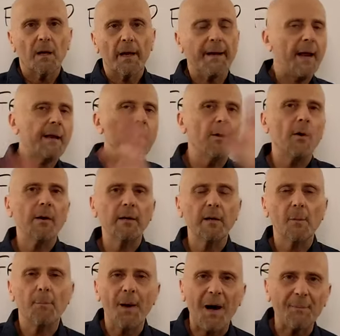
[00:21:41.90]
and I know I'm going
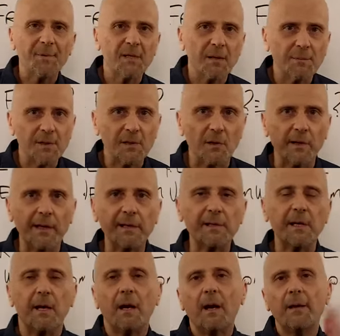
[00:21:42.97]
to pop some circuits
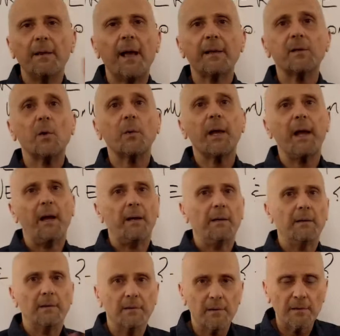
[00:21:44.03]
here, and that's okay.
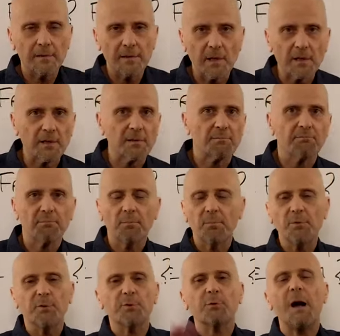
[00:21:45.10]
Just
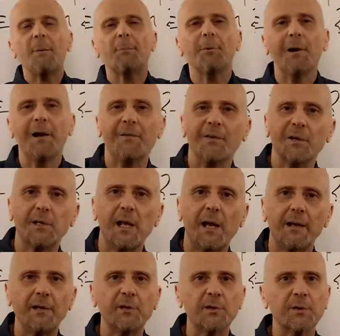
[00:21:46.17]
drop whatever's
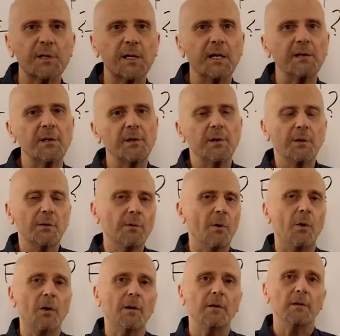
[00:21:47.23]
not interesting to you
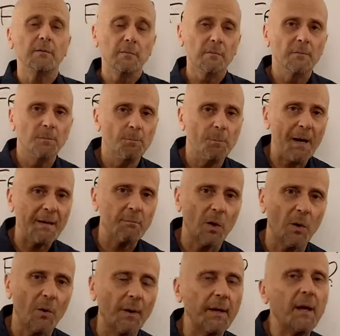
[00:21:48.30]
or
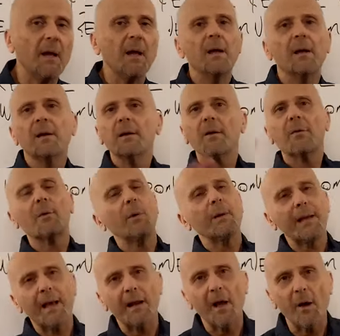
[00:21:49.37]
mind-blowing. Throw
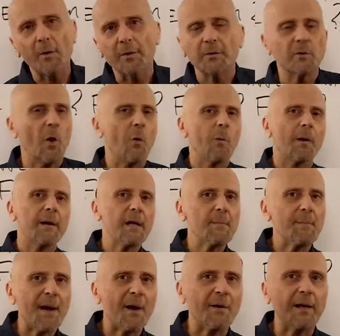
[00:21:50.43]
that out. Don't worry
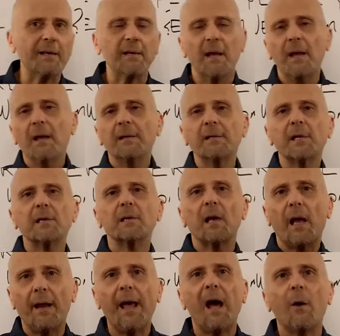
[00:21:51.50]
about it just
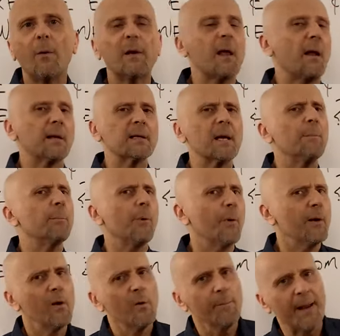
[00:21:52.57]
allow it. At some
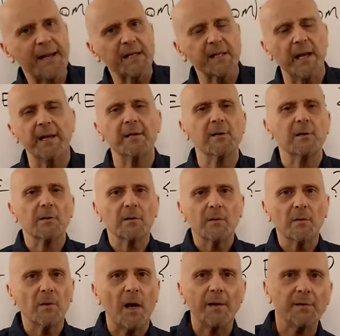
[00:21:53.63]
point, it'll make sense.
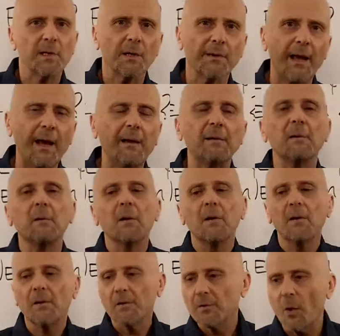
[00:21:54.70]
Until then,
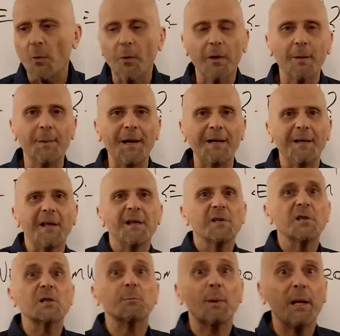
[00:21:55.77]
don't worry about it.
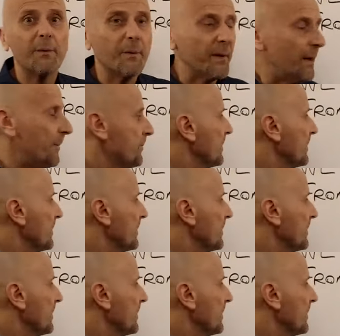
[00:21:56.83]
Just play with it.